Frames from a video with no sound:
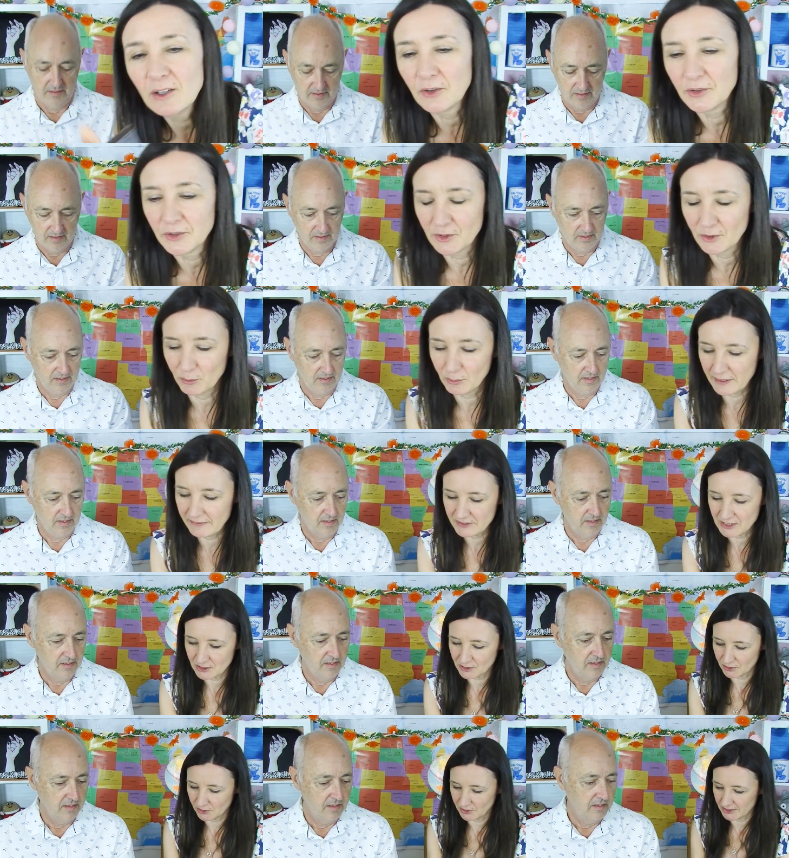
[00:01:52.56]
Speaker 1: on it or whatever you
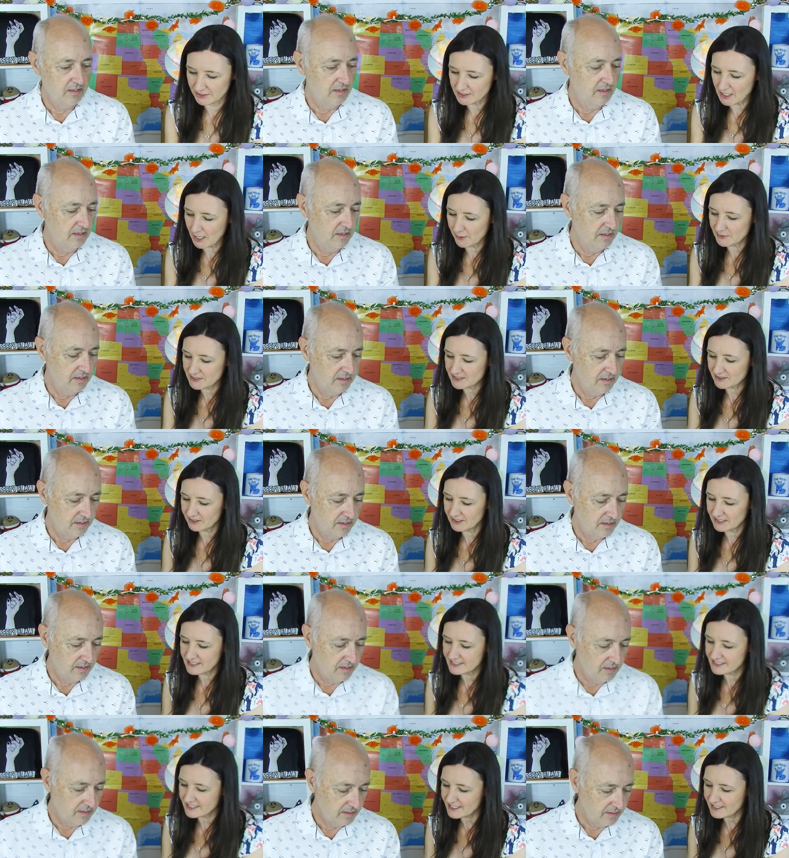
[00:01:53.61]
call it. No, it's got a
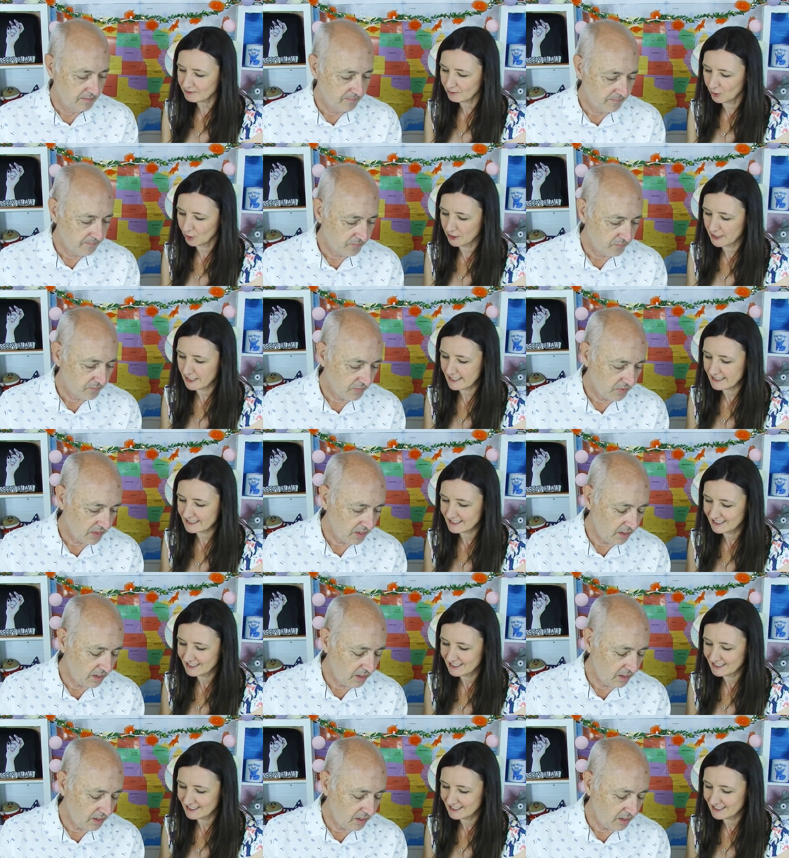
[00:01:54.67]
deer on it.